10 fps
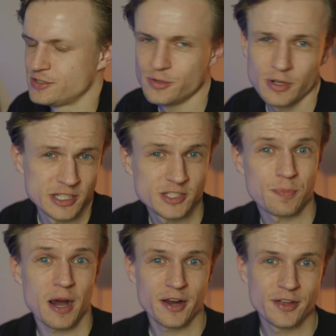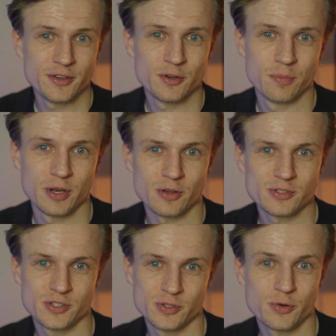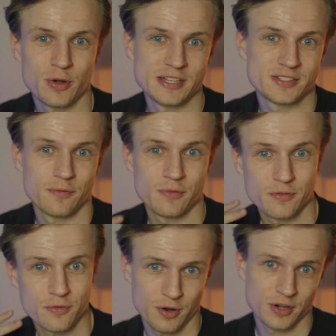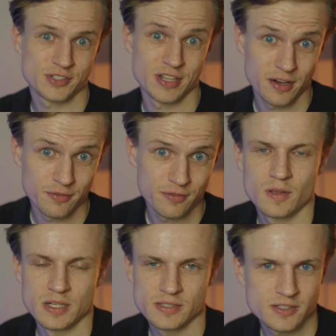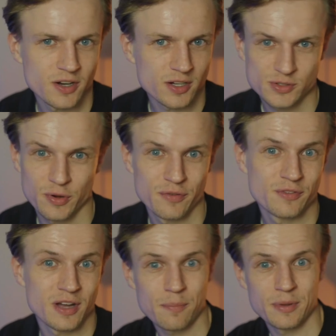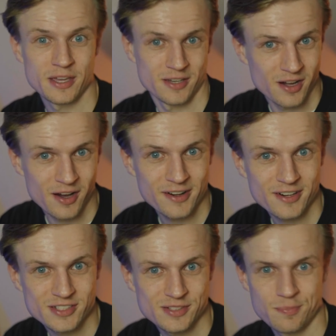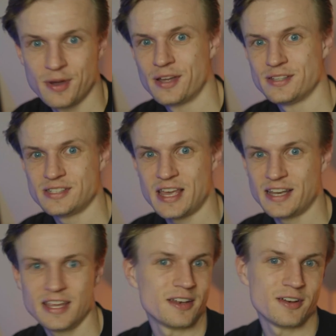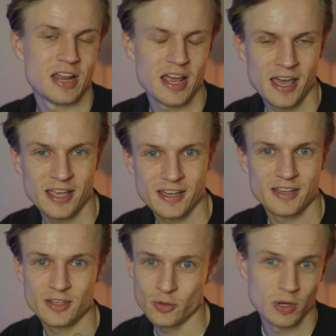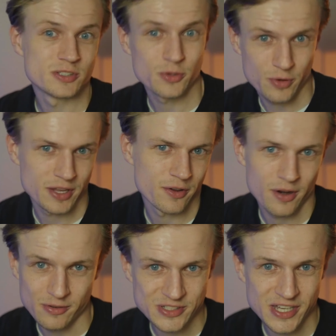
to inspire you, but also to create something for yourself. It starts with copying others, but at the end of the day, you want to create your own